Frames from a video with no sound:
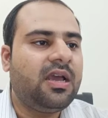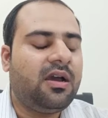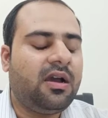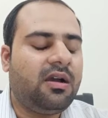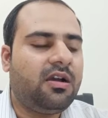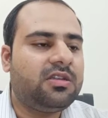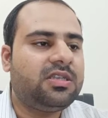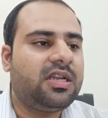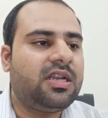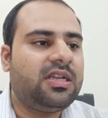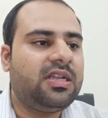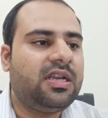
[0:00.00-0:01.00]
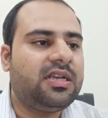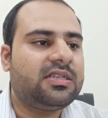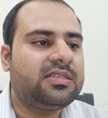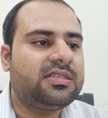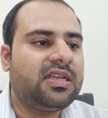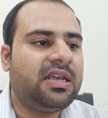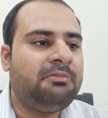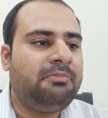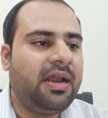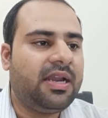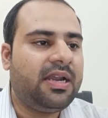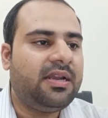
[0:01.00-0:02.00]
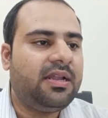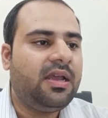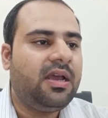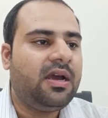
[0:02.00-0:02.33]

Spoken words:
Generally it is embedded.